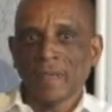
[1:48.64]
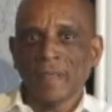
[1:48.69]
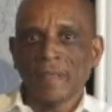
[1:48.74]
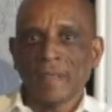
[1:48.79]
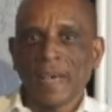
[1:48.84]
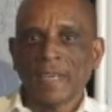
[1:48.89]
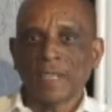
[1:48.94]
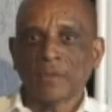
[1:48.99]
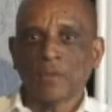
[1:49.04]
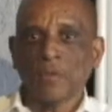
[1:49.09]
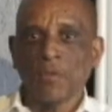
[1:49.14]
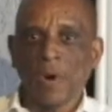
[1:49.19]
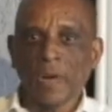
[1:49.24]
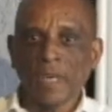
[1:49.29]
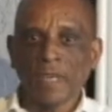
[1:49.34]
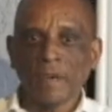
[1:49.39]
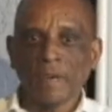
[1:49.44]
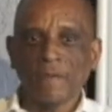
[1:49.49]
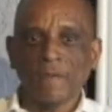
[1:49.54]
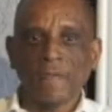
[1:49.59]
that
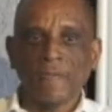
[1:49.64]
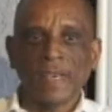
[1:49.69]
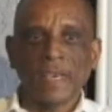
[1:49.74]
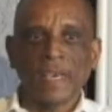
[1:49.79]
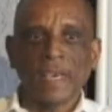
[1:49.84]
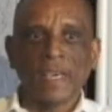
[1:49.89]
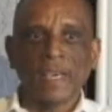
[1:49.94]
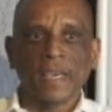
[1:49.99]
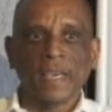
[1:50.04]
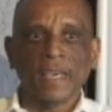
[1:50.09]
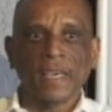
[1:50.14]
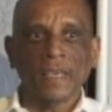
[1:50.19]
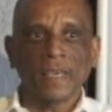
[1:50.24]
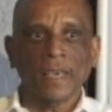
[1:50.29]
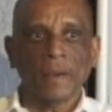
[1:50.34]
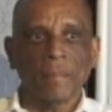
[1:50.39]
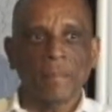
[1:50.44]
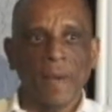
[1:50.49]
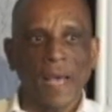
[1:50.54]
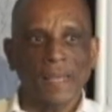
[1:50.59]
one of the
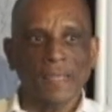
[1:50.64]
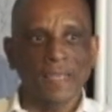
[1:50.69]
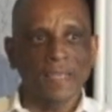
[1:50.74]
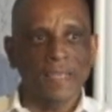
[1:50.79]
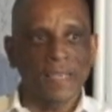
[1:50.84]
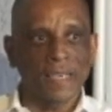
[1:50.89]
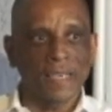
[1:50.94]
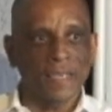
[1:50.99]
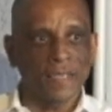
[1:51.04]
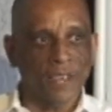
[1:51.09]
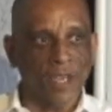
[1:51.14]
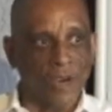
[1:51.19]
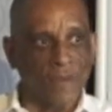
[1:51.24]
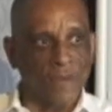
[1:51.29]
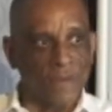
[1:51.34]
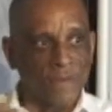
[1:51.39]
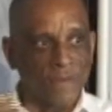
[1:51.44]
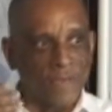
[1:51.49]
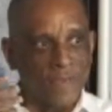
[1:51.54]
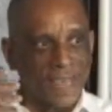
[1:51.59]
capacities
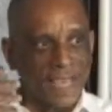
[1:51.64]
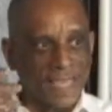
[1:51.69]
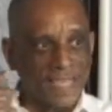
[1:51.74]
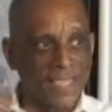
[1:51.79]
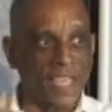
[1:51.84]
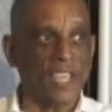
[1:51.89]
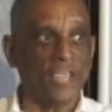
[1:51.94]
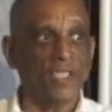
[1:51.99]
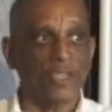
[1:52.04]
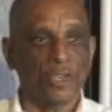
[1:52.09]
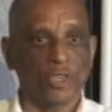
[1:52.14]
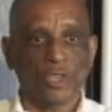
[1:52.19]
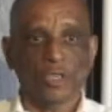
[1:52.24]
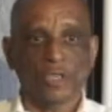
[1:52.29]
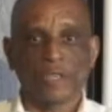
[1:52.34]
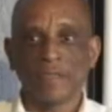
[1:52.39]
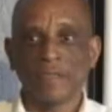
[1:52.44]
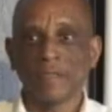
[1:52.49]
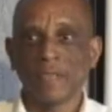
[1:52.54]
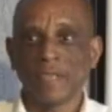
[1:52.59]
of
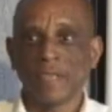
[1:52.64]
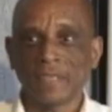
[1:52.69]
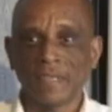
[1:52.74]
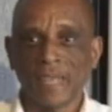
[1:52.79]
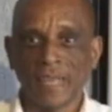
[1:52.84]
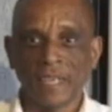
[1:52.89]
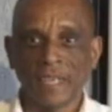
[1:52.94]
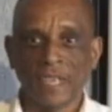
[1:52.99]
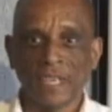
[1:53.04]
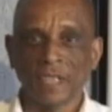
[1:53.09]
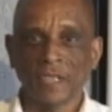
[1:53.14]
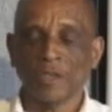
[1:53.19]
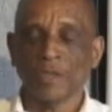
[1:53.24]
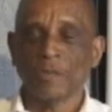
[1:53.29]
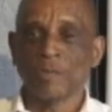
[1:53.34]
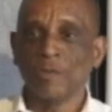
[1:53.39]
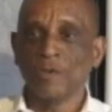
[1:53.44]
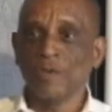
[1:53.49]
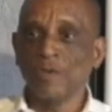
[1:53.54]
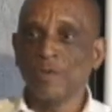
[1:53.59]
attention is that it
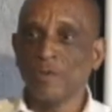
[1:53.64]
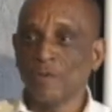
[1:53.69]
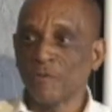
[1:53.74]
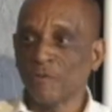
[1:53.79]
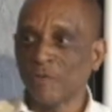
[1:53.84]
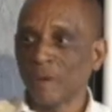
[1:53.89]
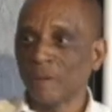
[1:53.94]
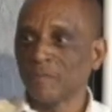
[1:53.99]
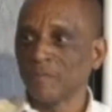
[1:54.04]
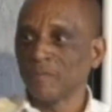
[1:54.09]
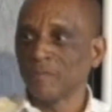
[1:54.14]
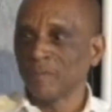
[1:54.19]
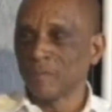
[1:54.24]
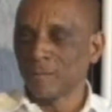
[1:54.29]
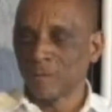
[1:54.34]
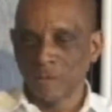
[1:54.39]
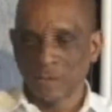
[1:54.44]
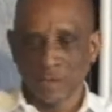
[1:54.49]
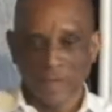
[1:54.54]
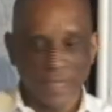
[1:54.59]
can move
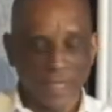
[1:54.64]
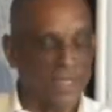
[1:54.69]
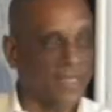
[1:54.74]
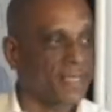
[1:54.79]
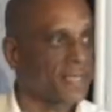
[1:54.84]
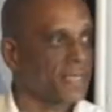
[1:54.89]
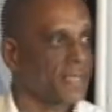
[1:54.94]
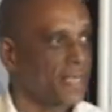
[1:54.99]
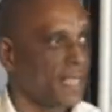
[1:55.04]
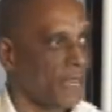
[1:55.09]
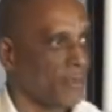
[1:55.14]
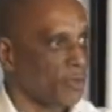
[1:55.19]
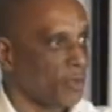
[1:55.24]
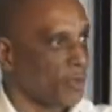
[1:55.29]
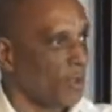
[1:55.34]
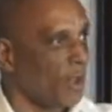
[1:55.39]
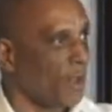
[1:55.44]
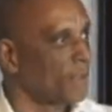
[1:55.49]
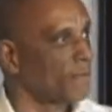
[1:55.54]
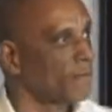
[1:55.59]
from this
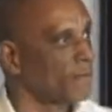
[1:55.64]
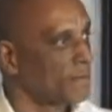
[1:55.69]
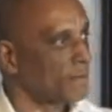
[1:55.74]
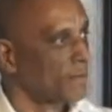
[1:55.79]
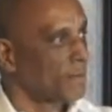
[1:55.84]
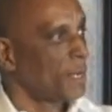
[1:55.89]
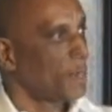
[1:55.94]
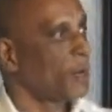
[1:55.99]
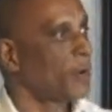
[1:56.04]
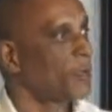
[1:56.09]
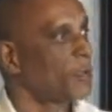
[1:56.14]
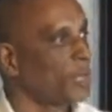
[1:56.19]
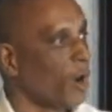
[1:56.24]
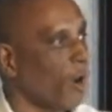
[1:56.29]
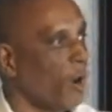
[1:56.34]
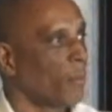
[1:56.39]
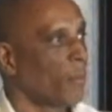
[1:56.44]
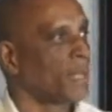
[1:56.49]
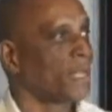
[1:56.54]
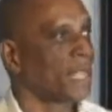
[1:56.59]
level of
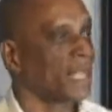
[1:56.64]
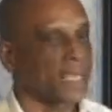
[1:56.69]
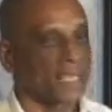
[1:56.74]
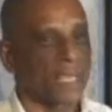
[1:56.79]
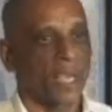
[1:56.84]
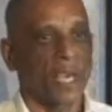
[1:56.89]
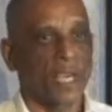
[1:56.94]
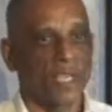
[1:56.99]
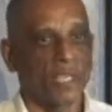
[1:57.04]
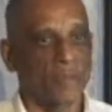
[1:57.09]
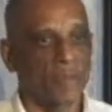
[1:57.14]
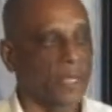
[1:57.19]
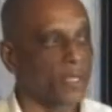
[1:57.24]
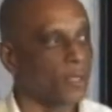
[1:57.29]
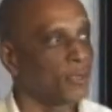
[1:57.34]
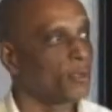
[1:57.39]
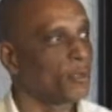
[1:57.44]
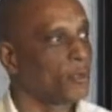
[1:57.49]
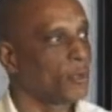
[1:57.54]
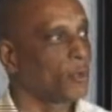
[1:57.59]
normal
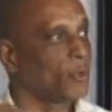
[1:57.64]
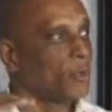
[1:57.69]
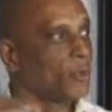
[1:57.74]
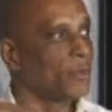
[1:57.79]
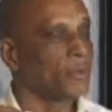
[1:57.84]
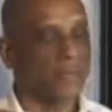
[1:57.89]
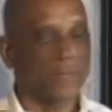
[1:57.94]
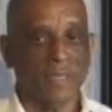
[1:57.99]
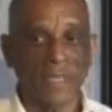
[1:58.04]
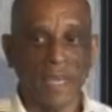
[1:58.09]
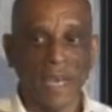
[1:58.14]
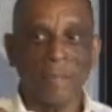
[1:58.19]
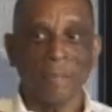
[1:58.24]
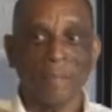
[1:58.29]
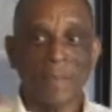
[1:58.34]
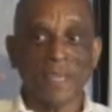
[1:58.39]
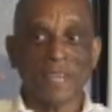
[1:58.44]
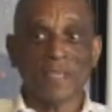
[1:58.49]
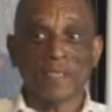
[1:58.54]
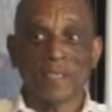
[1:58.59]
engagement to a
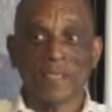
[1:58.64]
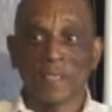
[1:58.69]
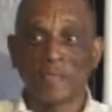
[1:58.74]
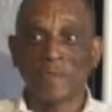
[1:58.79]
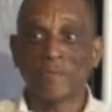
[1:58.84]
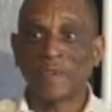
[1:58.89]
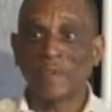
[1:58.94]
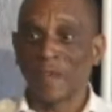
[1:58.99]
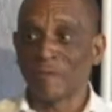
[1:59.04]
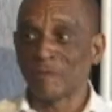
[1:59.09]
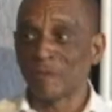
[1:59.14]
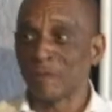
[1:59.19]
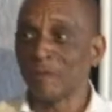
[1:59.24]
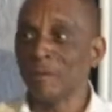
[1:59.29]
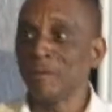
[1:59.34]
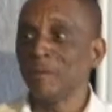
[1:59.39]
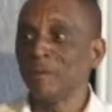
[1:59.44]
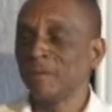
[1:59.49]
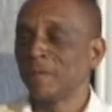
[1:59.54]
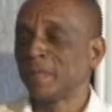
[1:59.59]
meditative
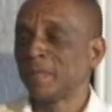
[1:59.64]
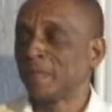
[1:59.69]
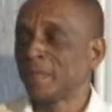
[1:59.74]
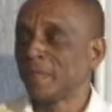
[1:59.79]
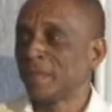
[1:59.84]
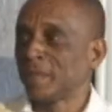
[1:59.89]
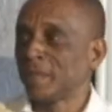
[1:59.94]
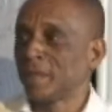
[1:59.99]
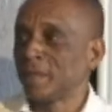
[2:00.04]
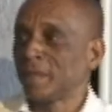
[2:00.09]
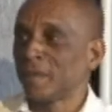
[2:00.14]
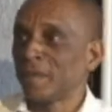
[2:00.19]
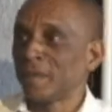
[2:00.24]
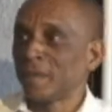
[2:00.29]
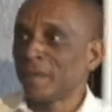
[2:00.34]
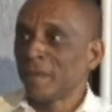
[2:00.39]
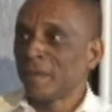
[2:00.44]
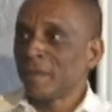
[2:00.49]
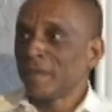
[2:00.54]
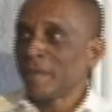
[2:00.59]
level
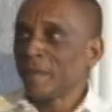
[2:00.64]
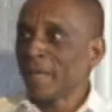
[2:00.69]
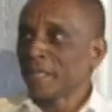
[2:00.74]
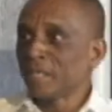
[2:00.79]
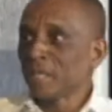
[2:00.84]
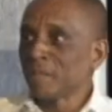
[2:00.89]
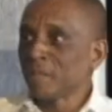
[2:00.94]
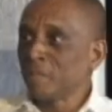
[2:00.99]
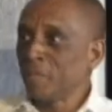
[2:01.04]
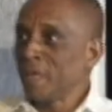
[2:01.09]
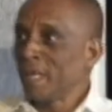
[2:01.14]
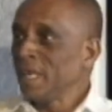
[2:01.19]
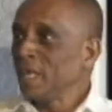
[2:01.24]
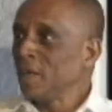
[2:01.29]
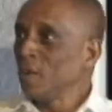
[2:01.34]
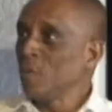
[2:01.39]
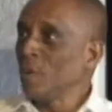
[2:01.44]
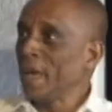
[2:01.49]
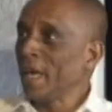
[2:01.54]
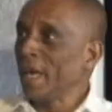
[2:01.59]
that can
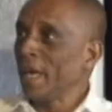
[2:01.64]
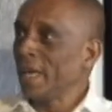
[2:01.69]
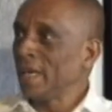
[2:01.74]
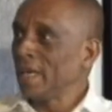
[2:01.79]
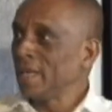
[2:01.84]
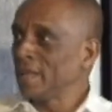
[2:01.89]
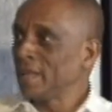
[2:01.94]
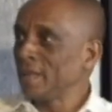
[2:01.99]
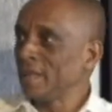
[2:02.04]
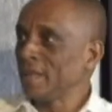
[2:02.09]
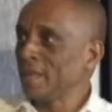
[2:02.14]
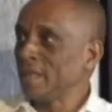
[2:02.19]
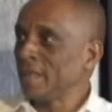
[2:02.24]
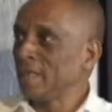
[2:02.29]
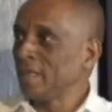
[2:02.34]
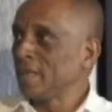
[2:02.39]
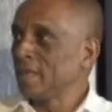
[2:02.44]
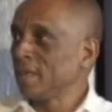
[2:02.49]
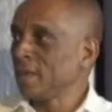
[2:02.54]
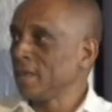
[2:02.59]
peel away
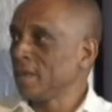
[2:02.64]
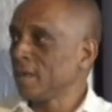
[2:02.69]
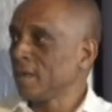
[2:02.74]
the